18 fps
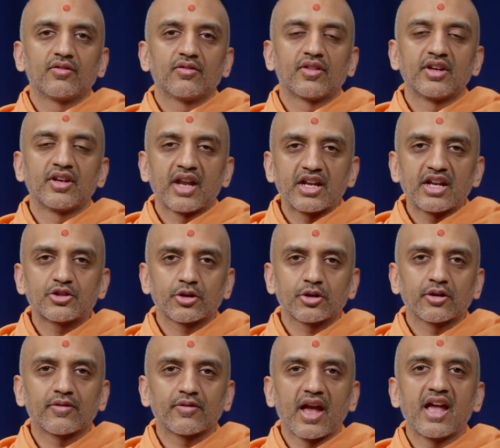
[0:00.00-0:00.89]
The
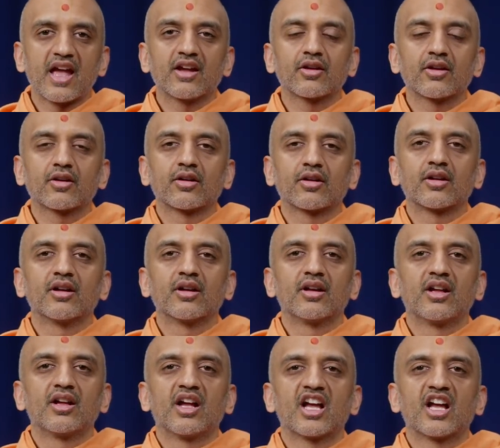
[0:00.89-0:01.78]
nature of anger
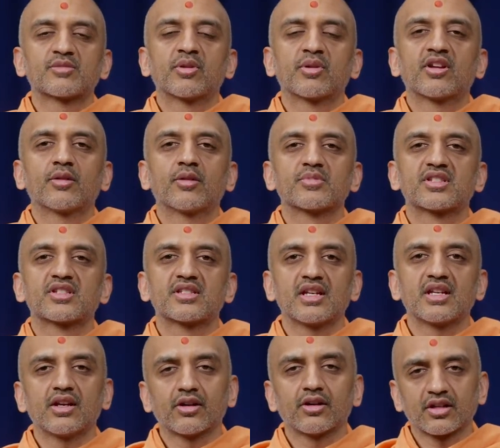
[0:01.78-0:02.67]
has become
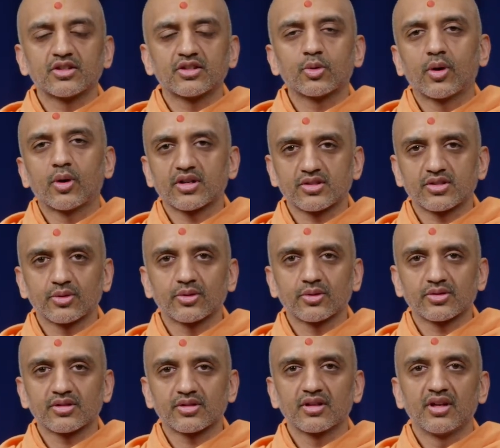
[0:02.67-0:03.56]
seared into our
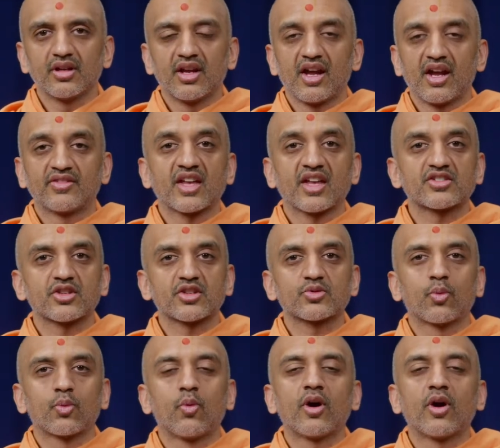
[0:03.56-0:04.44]
souls. And that's
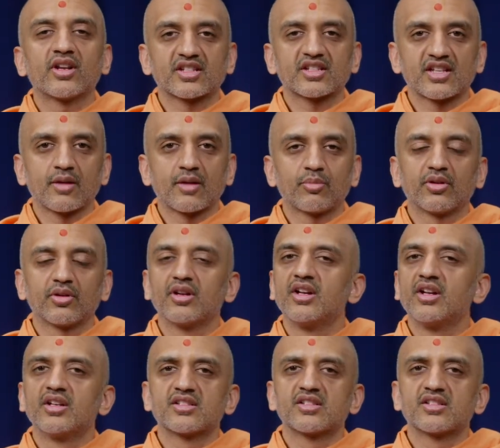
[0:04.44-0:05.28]
just one example.